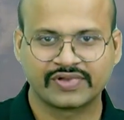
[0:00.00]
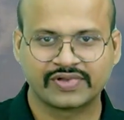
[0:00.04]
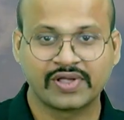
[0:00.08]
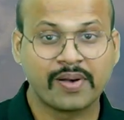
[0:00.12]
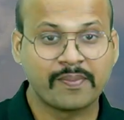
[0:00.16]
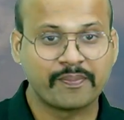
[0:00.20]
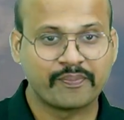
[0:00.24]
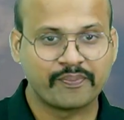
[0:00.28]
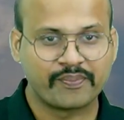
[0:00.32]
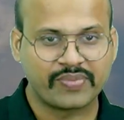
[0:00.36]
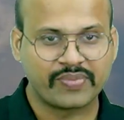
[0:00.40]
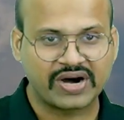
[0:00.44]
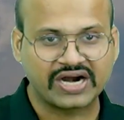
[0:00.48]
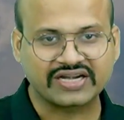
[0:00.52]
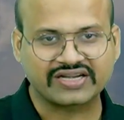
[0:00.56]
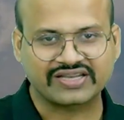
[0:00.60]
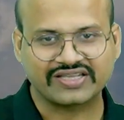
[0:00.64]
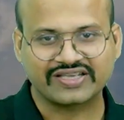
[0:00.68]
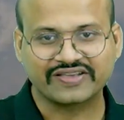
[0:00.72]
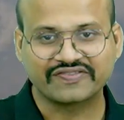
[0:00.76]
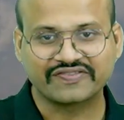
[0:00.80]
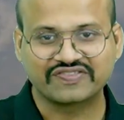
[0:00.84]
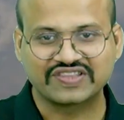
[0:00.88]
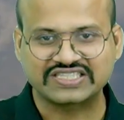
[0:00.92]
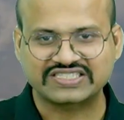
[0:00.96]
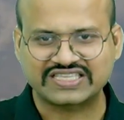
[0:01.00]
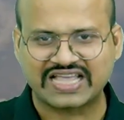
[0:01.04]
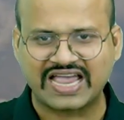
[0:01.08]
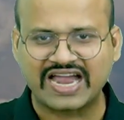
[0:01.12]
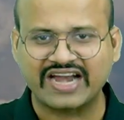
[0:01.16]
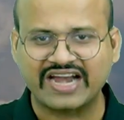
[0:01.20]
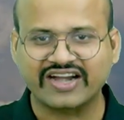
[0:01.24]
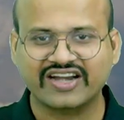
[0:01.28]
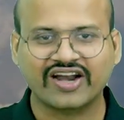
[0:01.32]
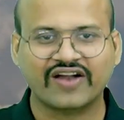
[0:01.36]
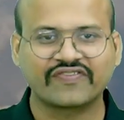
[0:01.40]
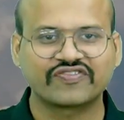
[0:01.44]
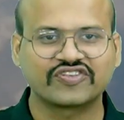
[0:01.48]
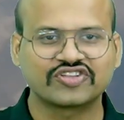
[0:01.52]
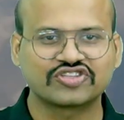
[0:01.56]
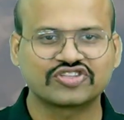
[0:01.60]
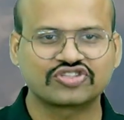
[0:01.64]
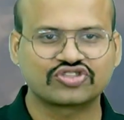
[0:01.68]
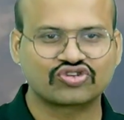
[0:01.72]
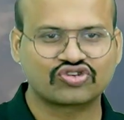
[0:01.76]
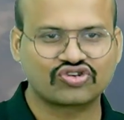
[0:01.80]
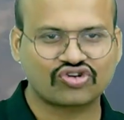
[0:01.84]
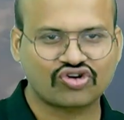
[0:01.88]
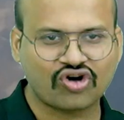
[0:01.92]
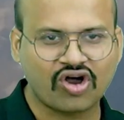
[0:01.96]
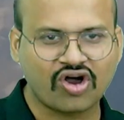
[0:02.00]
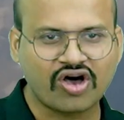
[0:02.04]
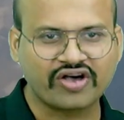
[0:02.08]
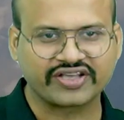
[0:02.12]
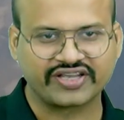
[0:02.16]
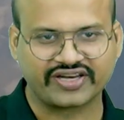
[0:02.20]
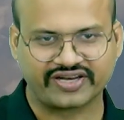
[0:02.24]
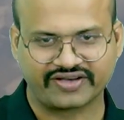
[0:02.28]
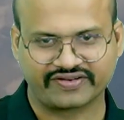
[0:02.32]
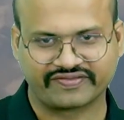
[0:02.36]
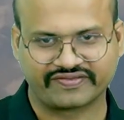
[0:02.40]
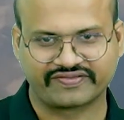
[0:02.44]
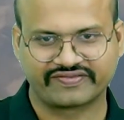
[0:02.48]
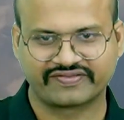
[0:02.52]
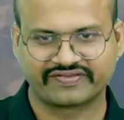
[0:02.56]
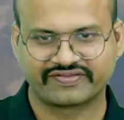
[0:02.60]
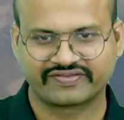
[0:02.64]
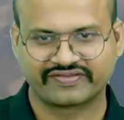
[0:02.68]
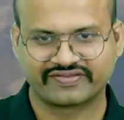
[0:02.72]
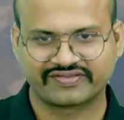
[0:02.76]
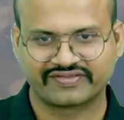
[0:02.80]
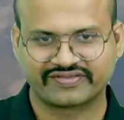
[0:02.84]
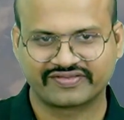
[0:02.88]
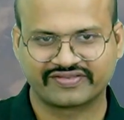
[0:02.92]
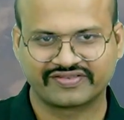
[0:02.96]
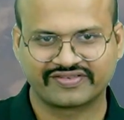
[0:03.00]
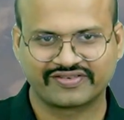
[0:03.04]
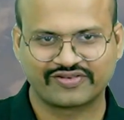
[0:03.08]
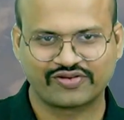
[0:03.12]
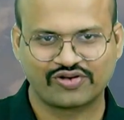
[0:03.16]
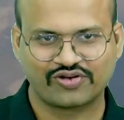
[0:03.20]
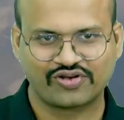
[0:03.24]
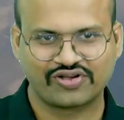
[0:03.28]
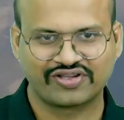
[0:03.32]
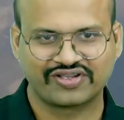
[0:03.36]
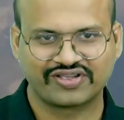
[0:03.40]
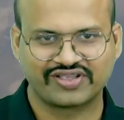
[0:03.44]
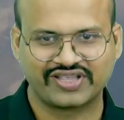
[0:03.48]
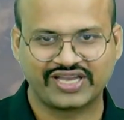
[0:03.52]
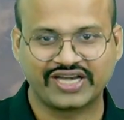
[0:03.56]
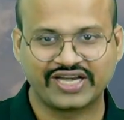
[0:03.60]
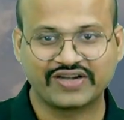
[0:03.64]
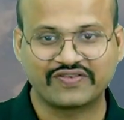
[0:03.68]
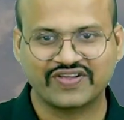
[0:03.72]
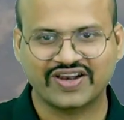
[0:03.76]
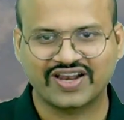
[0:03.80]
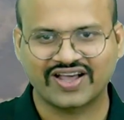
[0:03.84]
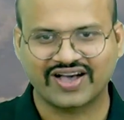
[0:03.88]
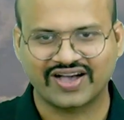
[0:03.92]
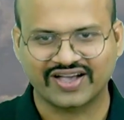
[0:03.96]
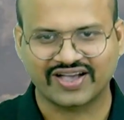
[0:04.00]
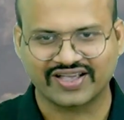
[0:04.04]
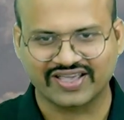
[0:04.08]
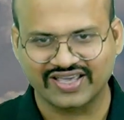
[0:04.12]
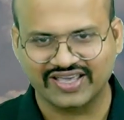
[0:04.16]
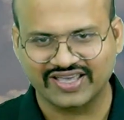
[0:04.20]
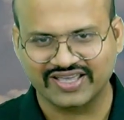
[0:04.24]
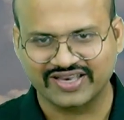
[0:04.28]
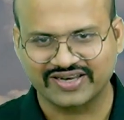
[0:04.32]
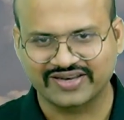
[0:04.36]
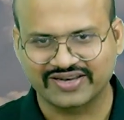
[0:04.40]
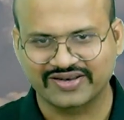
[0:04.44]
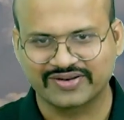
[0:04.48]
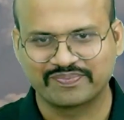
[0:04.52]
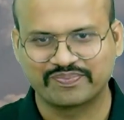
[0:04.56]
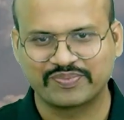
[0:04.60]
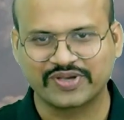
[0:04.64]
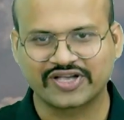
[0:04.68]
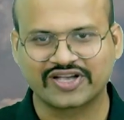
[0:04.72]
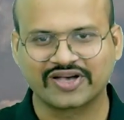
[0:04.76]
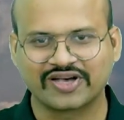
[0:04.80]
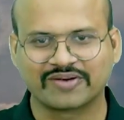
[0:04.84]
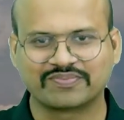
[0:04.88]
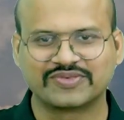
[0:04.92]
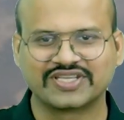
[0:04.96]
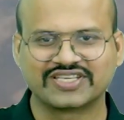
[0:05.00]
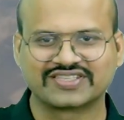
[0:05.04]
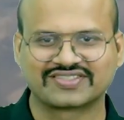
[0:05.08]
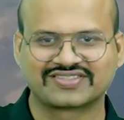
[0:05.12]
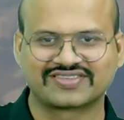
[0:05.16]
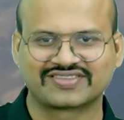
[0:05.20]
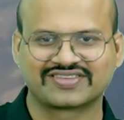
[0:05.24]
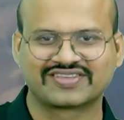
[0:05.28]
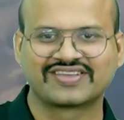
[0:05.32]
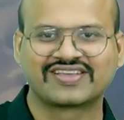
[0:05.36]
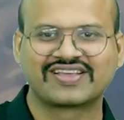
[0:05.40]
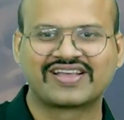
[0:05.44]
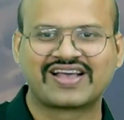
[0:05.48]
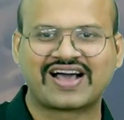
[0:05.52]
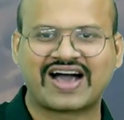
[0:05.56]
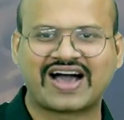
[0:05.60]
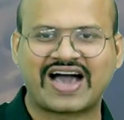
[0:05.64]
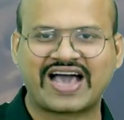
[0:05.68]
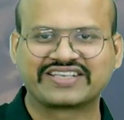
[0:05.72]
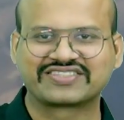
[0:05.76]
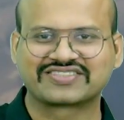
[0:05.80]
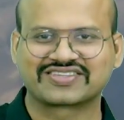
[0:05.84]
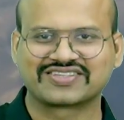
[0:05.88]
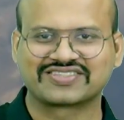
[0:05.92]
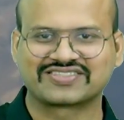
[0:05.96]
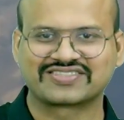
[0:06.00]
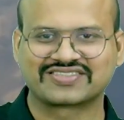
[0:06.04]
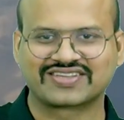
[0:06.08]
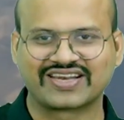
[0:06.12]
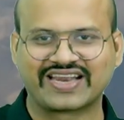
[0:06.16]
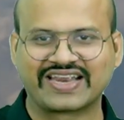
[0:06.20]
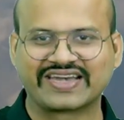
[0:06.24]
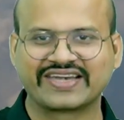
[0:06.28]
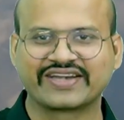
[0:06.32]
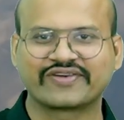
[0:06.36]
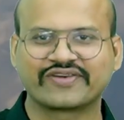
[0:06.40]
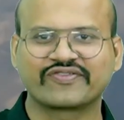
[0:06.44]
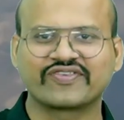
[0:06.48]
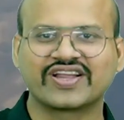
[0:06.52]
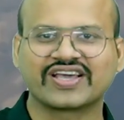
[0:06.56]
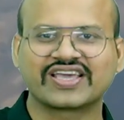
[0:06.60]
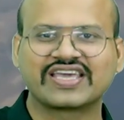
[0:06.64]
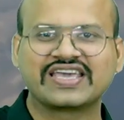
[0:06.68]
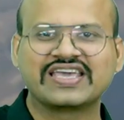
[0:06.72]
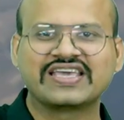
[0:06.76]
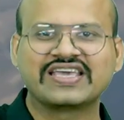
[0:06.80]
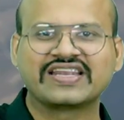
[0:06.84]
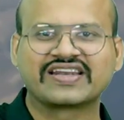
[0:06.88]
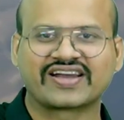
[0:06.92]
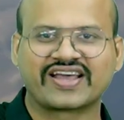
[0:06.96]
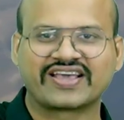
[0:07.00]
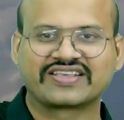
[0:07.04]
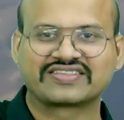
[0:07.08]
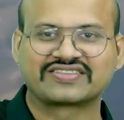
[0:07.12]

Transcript: But if this air draft is strong enough, it will again pick up this ice crystal and it will again rise.